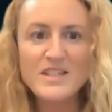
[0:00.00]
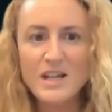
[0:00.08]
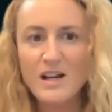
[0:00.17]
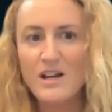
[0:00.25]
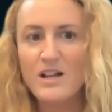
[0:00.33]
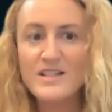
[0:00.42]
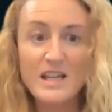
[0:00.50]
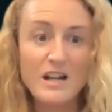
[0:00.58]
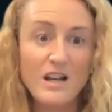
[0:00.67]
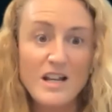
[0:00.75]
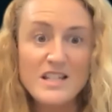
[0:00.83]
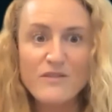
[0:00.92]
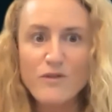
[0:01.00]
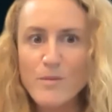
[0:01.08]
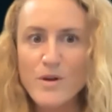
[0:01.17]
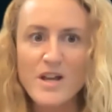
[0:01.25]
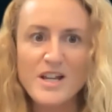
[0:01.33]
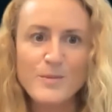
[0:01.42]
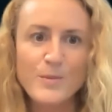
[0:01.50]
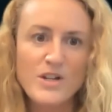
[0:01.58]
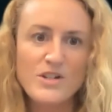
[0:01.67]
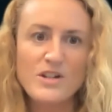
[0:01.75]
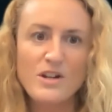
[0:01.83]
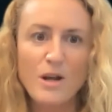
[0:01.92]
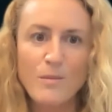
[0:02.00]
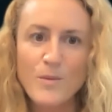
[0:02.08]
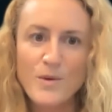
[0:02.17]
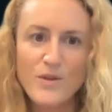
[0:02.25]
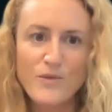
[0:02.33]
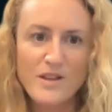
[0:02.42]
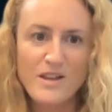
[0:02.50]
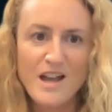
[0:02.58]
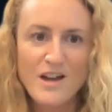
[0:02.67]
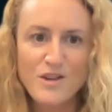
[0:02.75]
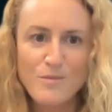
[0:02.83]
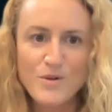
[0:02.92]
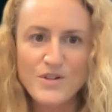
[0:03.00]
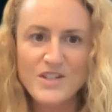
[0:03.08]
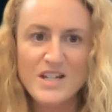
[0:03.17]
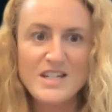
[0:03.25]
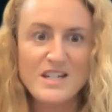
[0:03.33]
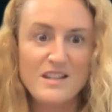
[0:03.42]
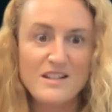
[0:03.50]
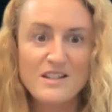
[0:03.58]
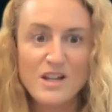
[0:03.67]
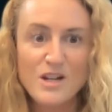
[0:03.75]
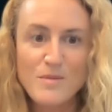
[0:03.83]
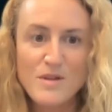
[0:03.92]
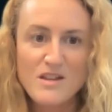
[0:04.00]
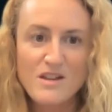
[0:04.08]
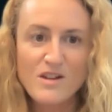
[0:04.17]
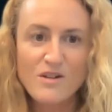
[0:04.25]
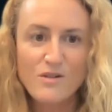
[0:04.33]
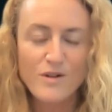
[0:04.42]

satellites and remote exploration and come up with a really out of the box idea that's going to be